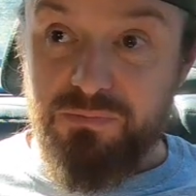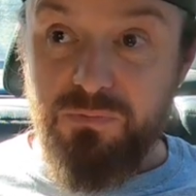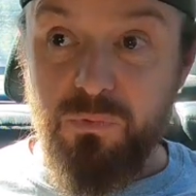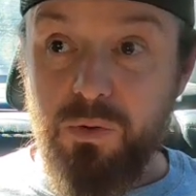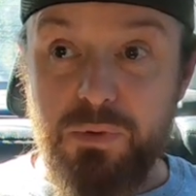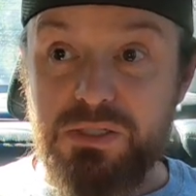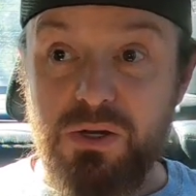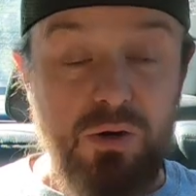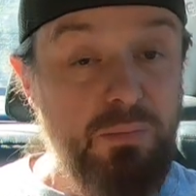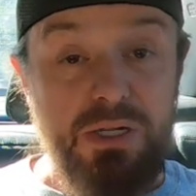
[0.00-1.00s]
4 months
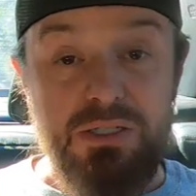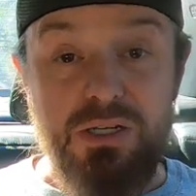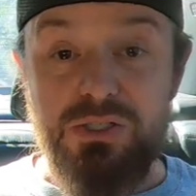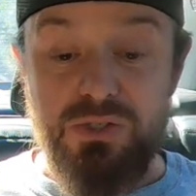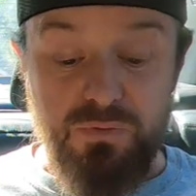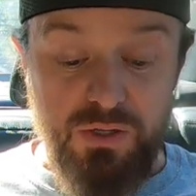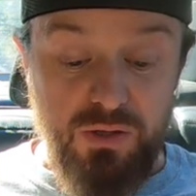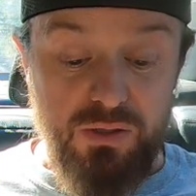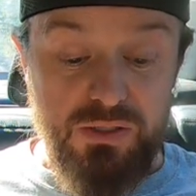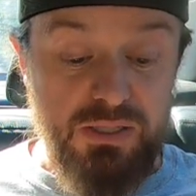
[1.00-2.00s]
ago, and I'm not talking just for the
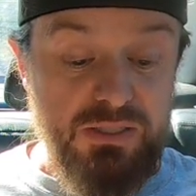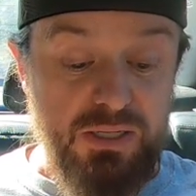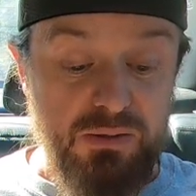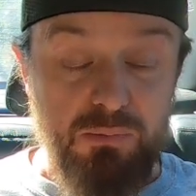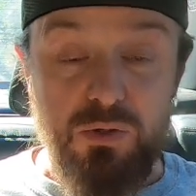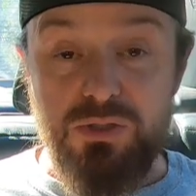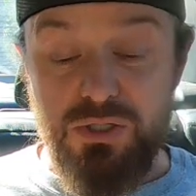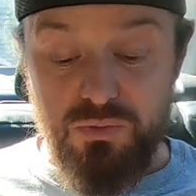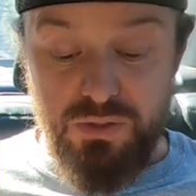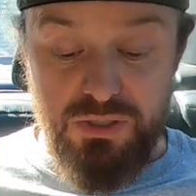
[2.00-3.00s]
holidays, like most of
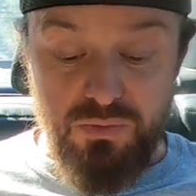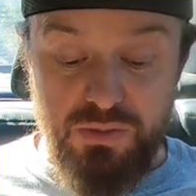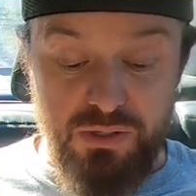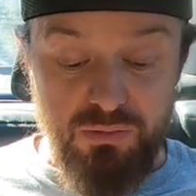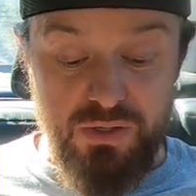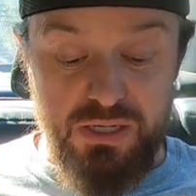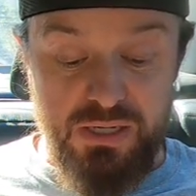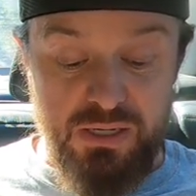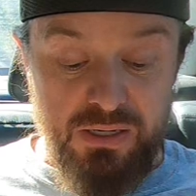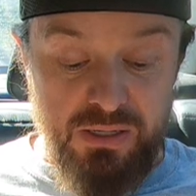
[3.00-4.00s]

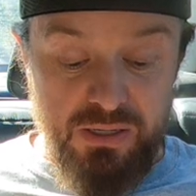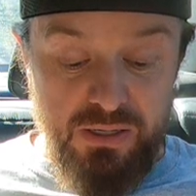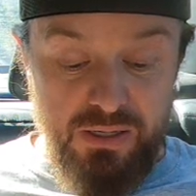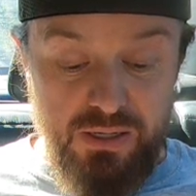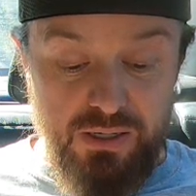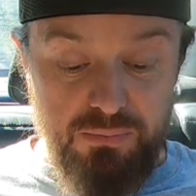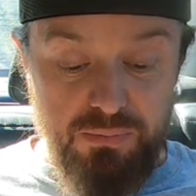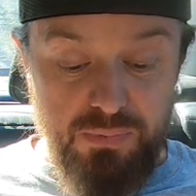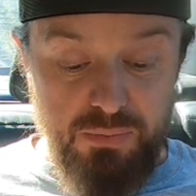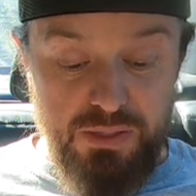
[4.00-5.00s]
2023, I
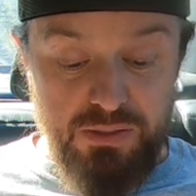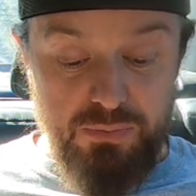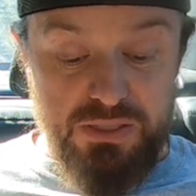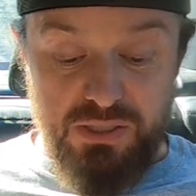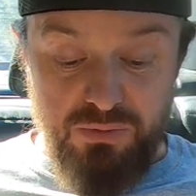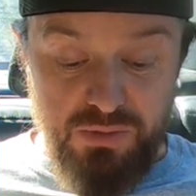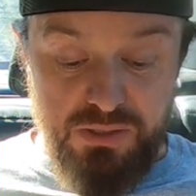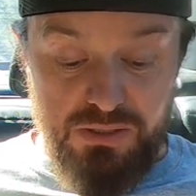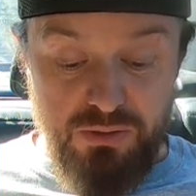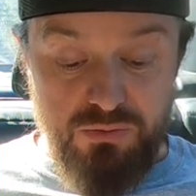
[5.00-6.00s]
mean, let me tell you what
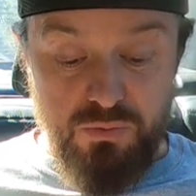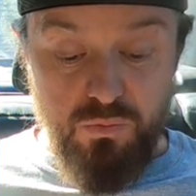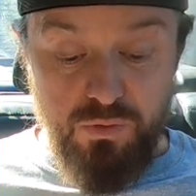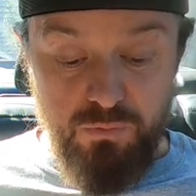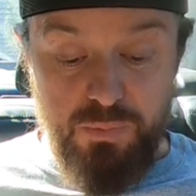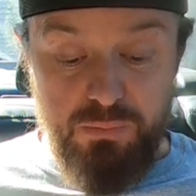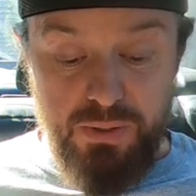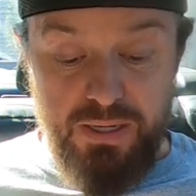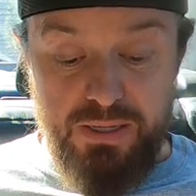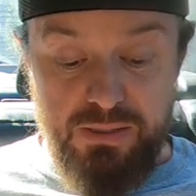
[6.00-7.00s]
these loads would have been
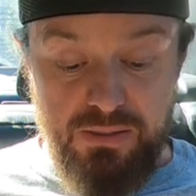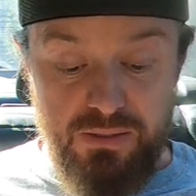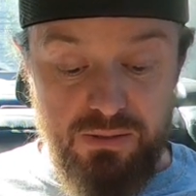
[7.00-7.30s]
paying.